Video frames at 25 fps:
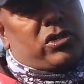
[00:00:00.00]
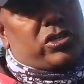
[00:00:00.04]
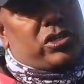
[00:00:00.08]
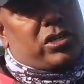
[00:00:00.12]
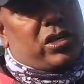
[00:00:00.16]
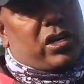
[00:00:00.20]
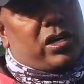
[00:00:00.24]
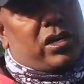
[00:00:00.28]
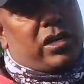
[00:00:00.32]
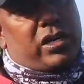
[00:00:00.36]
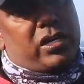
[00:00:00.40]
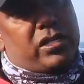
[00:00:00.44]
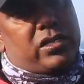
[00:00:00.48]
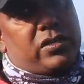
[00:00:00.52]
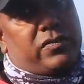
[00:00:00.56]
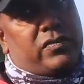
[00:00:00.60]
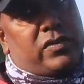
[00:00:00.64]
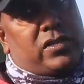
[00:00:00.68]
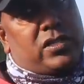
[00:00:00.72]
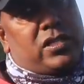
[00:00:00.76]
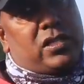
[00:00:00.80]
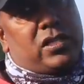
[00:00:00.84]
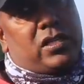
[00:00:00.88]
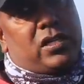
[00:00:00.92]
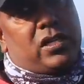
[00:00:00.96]
shark
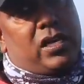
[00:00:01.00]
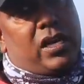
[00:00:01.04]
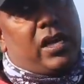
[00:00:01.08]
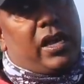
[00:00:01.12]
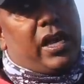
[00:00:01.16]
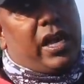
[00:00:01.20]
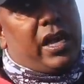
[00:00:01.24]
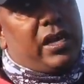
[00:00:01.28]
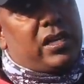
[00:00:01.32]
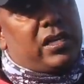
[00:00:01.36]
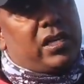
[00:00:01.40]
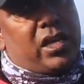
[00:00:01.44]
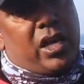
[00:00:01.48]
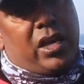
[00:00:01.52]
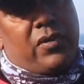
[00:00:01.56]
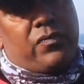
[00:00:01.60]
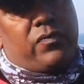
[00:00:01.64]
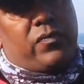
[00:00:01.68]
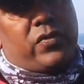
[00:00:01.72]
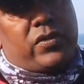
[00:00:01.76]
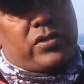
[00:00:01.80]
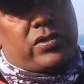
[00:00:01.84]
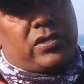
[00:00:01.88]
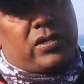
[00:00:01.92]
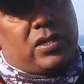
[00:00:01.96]
activity and game
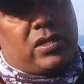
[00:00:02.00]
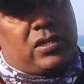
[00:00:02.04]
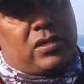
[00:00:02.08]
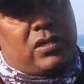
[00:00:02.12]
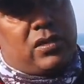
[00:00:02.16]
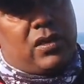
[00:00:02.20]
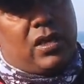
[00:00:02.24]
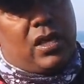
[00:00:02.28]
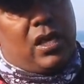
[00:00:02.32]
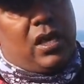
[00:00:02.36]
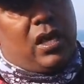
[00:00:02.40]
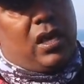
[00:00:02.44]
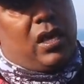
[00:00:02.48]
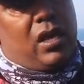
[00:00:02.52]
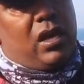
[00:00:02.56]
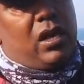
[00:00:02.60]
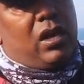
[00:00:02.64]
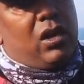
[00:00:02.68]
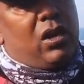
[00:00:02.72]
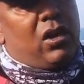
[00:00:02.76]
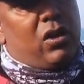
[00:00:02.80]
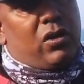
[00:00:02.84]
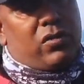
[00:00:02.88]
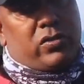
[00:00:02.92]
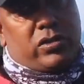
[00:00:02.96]
fish in it. A
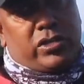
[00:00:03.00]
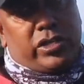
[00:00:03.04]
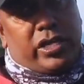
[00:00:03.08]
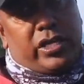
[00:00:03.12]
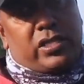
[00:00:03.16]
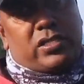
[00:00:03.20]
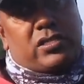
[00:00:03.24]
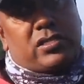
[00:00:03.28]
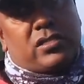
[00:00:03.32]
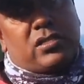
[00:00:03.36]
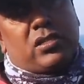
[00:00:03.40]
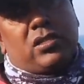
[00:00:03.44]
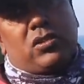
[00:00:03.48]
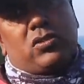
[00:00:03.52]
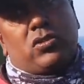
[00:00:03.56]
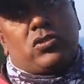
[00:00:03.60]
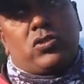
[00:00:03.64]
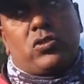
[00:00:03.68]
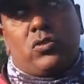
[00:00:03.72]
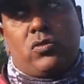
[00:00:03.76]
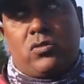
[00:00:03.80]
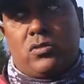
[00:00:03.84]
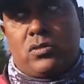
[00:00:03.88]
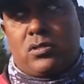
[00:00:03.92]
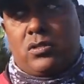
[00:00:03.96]
lot of chases in those
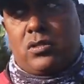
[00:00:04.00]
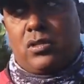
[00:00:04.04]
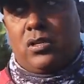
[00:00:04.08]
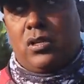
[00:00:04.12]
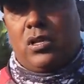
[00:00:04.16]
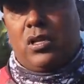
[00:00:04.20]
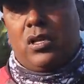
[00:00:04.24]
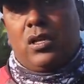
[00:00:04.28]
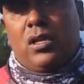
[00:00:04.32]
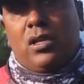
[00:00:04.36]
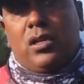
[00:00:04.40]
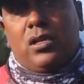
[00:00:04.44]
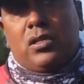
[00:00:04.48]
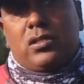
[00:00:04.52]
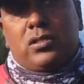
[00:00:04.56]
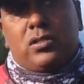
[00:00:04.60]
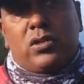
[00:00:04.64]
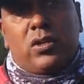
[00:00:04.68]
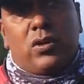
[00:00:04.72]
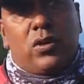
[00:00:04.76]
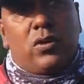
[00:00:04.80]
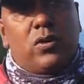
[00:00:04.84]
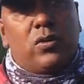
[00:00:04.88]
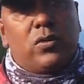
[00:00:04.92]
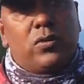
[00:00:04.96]
shoals.
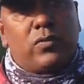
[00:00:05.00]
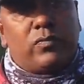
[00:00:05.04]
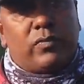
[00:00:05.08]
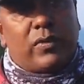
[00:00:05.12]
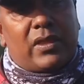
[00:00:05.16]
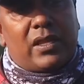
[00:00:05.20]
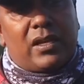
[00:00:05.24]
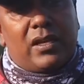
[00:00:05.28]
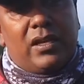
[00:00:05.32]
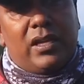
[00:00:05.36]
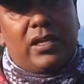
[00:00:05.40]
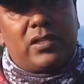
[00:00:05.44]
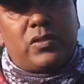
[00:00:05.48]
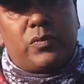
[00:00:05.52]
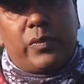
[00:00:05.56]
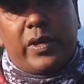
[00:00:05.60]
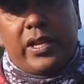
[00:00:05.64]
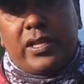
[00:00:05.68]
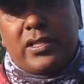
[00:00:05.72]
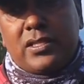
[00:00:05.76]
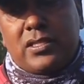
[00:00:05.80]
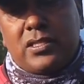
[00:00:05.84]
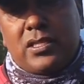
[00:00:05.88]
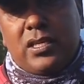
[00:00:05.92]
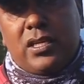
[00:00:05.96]
So let's
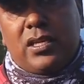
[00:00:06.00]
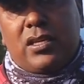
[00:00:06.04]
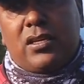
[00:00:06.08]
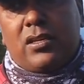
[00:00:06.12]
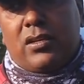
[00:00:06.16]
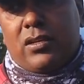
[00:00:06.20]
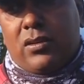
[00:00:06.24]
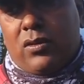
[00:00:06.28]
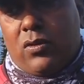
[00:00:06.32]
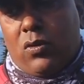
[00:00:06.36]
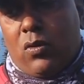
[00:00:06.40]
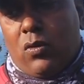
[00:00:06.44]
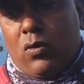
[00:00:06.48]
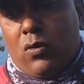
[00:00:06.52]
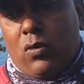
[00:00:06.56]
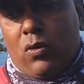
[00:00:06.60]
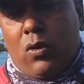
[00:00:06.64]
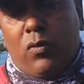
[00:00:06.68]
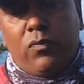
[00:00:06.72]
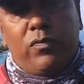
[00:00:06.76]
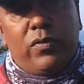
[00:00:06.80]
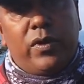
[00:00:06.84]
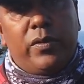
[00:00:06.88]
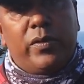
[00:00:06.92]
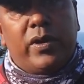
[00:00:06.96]
wait and see.
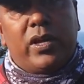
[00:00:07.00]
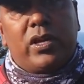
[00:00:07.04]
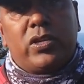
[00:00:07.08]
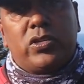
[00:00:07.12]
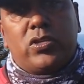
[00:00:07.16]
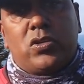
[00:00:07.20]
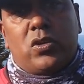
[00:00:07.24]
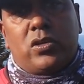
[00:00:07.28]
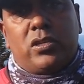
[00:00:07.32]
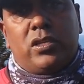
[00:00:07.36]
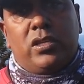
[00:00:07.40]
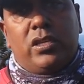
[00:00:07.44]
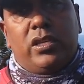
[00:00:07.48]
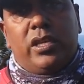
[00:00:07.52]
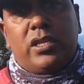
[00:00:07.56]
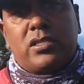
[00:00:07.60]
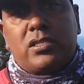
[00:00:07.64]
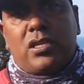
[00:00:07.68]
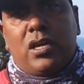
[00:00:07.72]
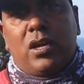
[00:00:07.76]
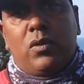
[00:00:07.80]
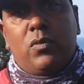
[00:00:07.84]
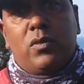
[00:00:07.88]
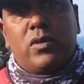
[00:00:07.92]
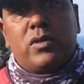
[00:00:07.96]
Hopefully we get a shot in the
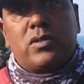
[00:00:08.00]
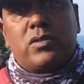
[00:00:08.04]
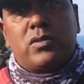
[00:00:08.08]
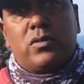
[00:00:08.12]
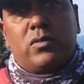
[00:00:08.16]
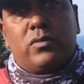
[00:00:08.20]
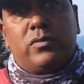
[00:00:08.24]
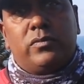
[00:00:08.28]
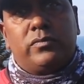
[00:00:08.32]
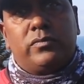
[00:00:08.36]
next hour or so.